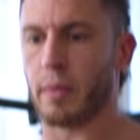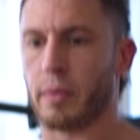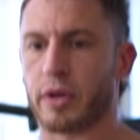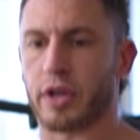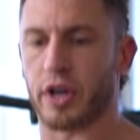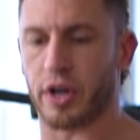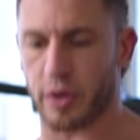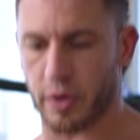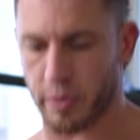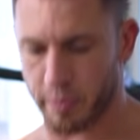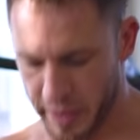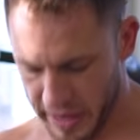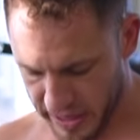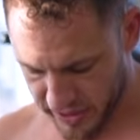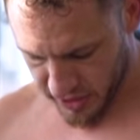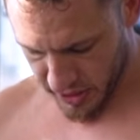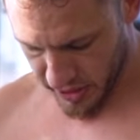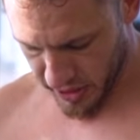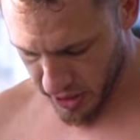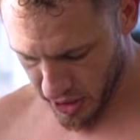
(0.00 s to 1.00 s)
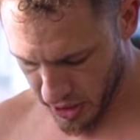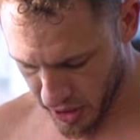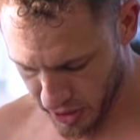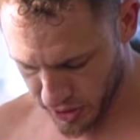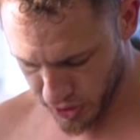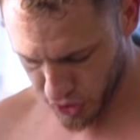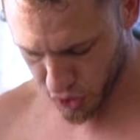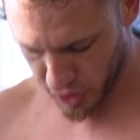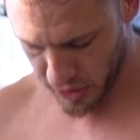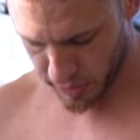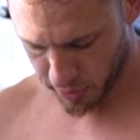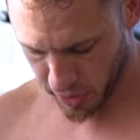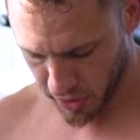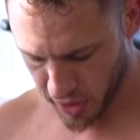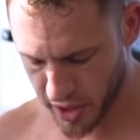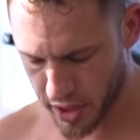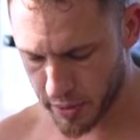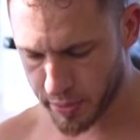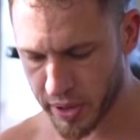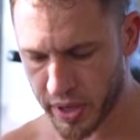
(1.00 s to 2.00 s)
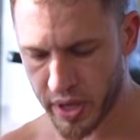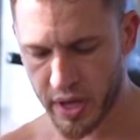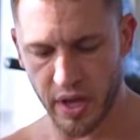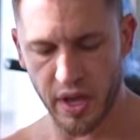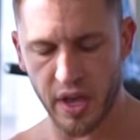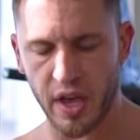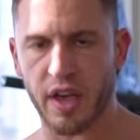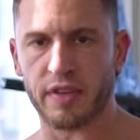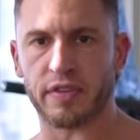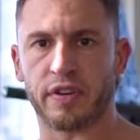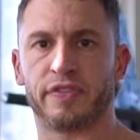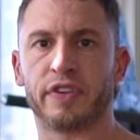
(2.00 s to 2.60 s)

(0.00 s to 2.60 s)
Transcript: gonna do a basic strict pull up. It